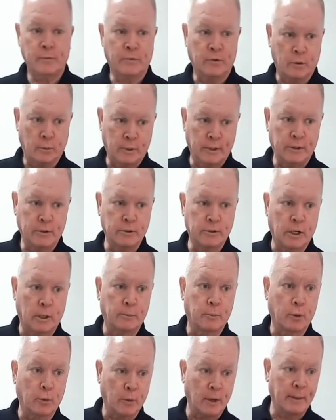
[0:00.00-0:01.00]
So we use
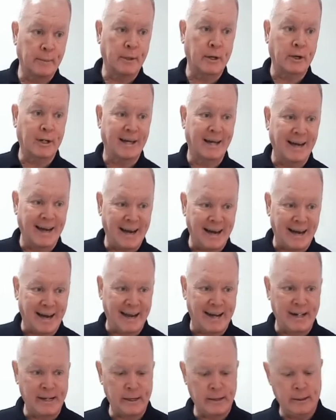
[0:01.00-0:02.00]
our perimeter
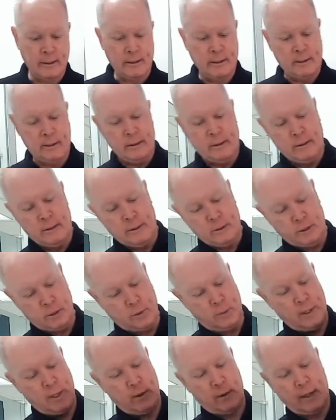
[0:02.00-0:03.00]
guide
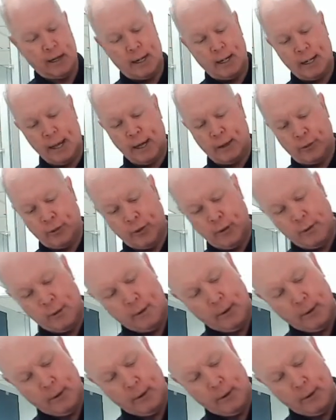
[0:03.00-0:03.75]
so we don't cut length.